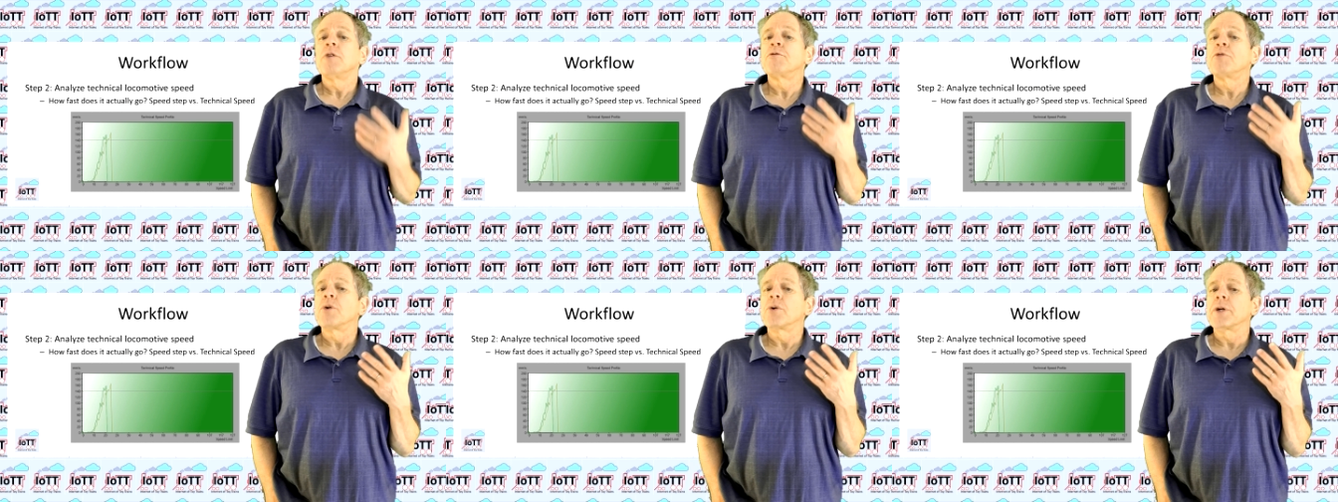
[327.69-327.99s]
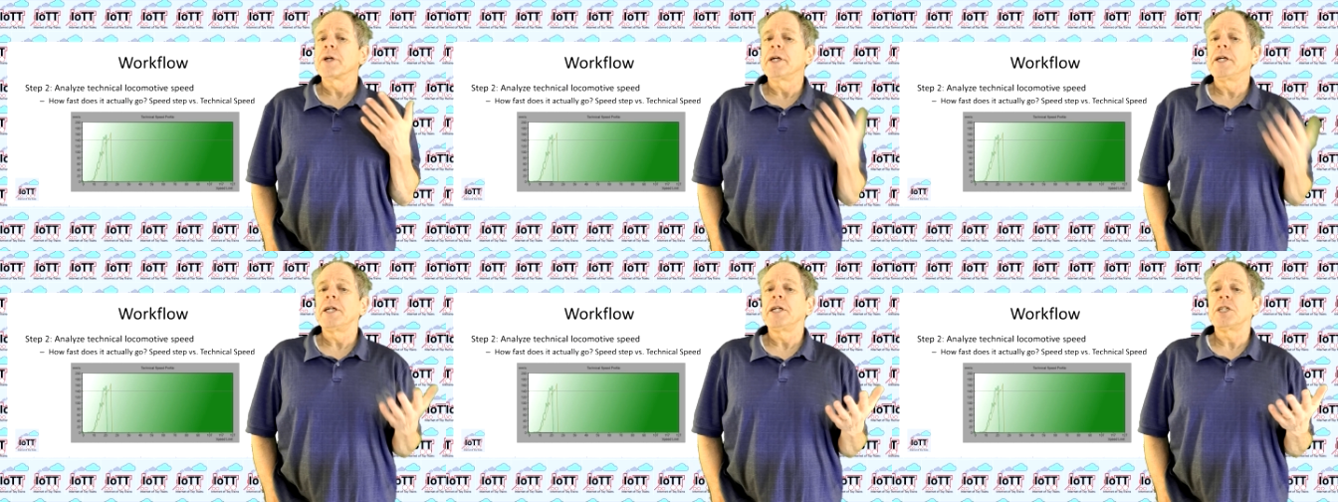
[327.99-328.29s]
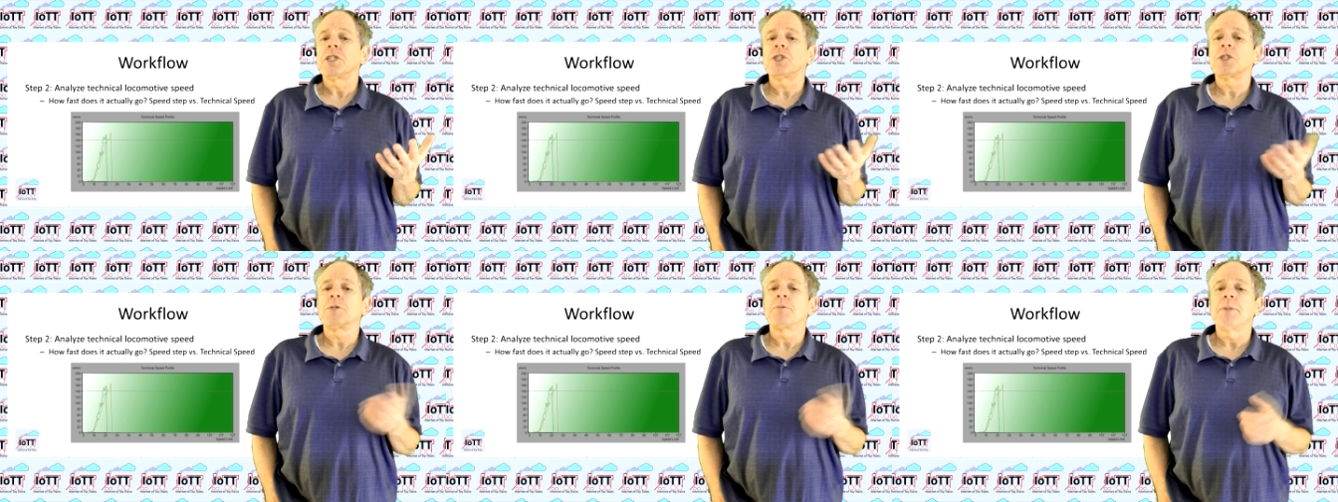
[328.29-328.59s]
for
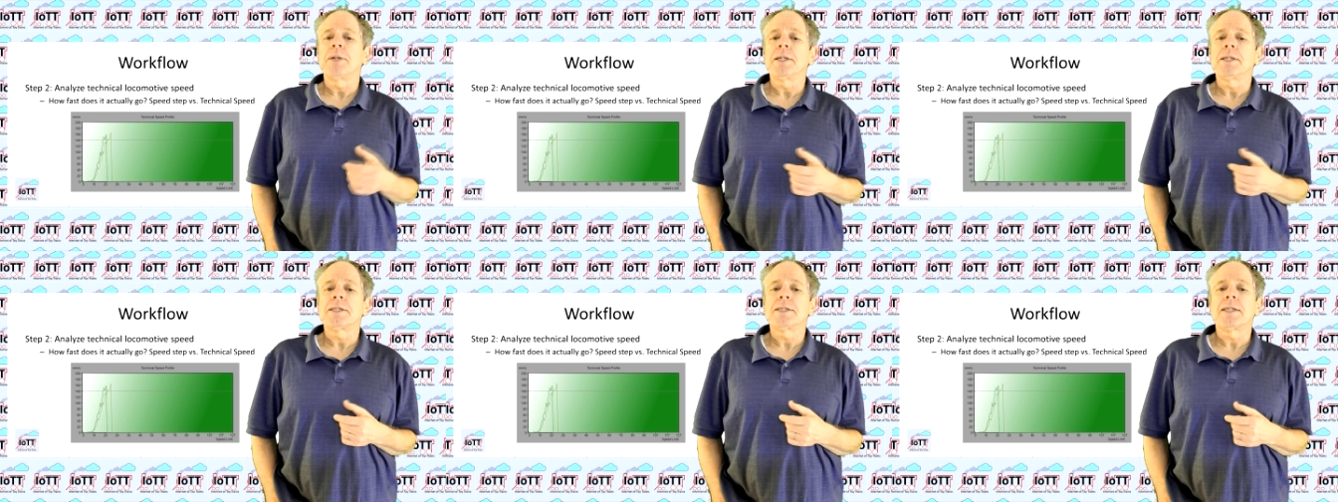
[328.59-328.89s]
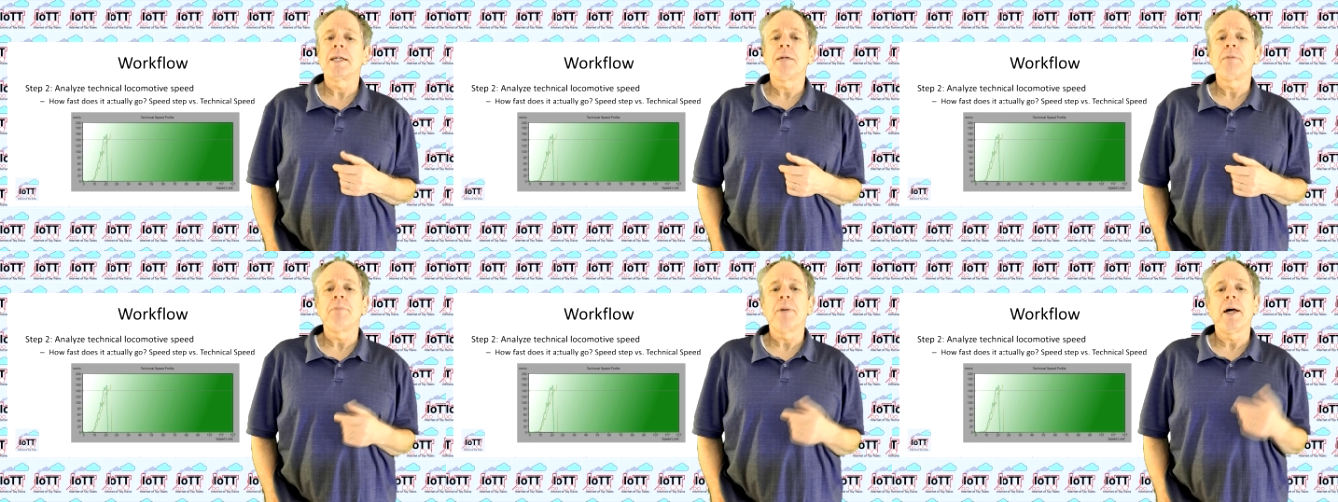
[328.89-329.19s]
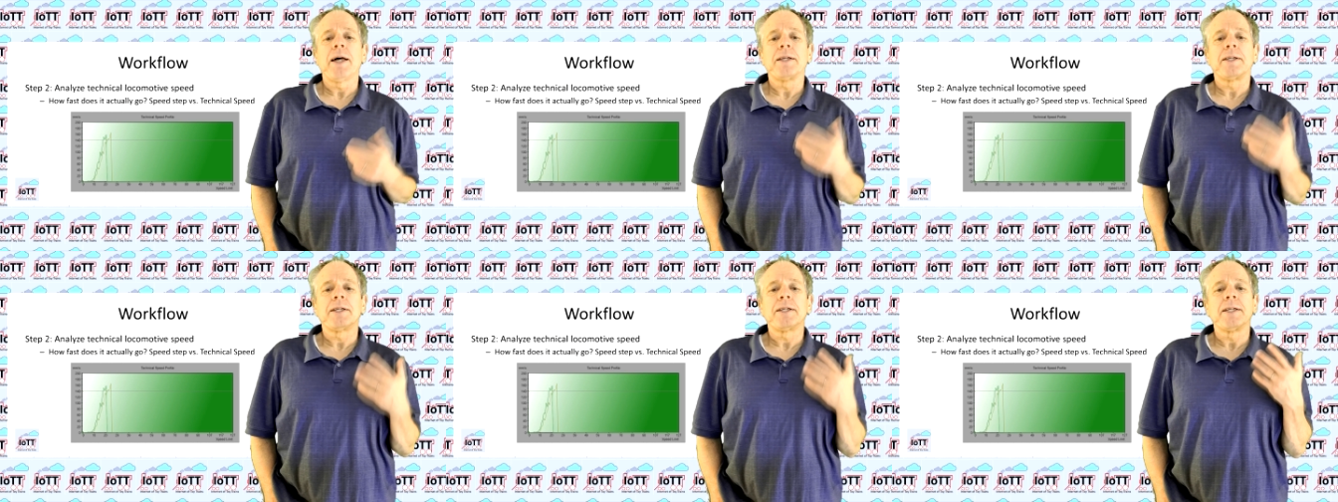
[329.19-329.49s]
each speed step
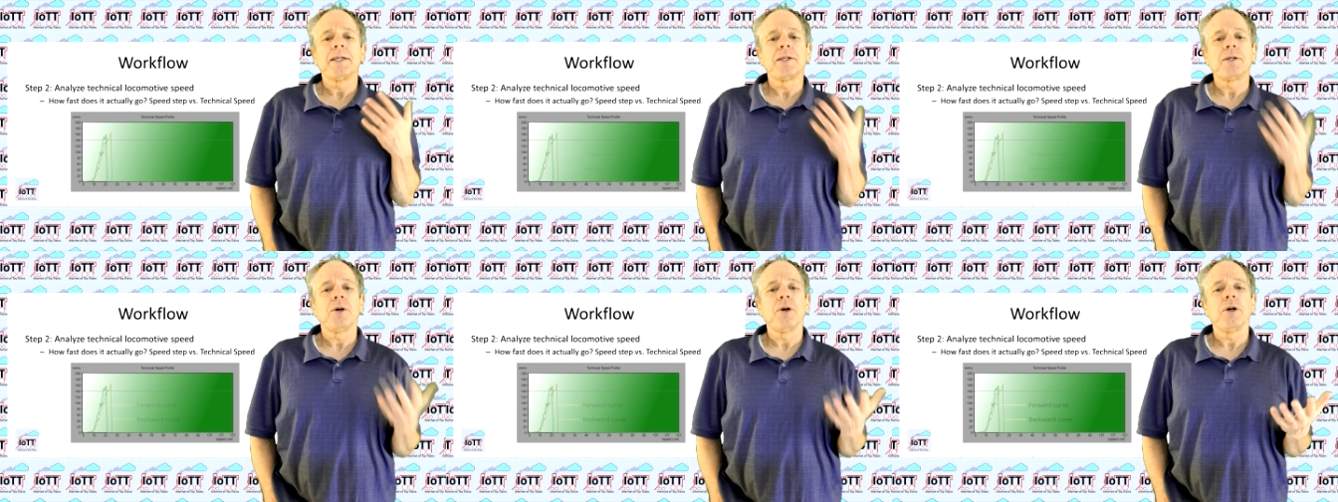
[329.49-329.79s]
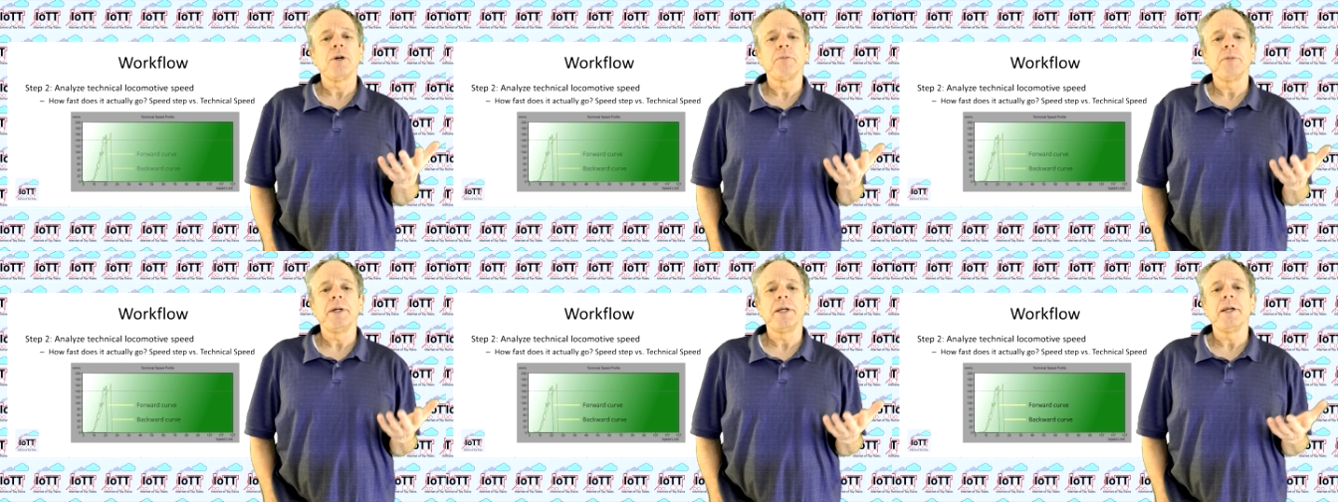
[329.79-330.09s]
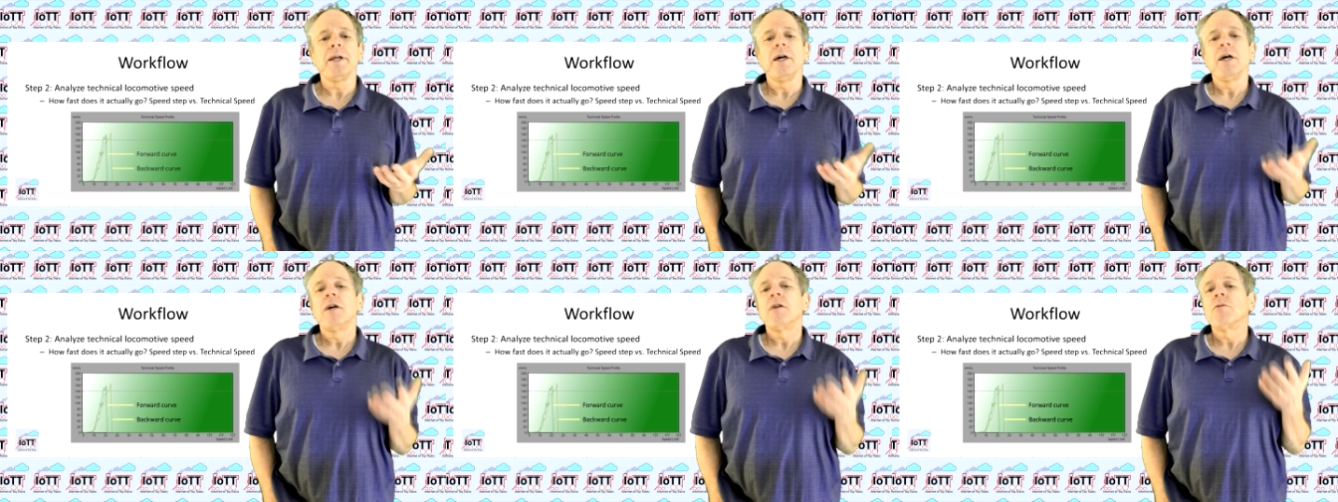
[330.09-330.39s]
and
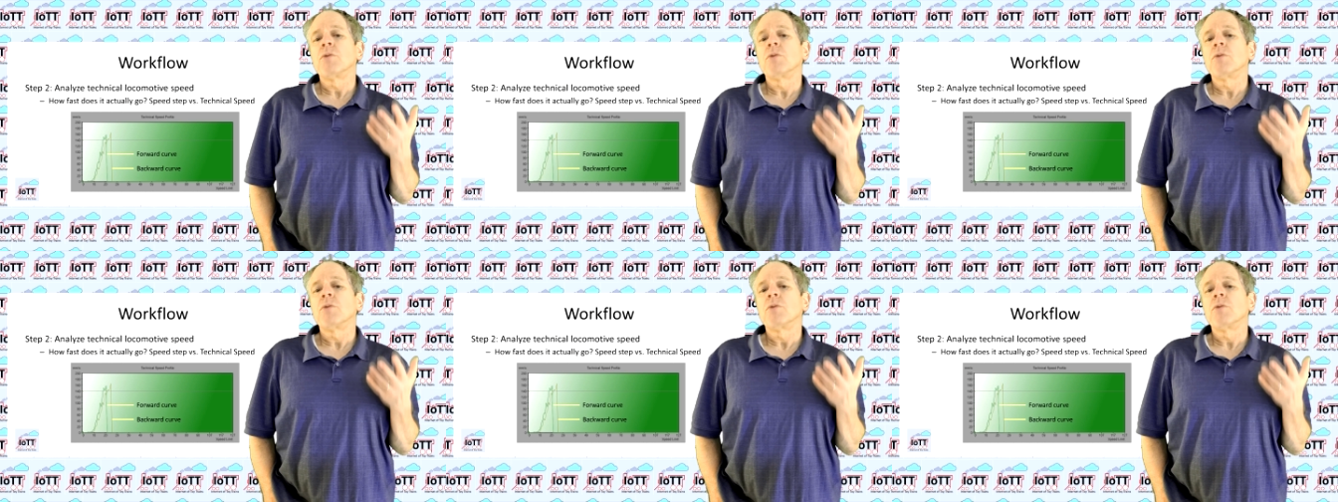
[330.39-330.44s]
determine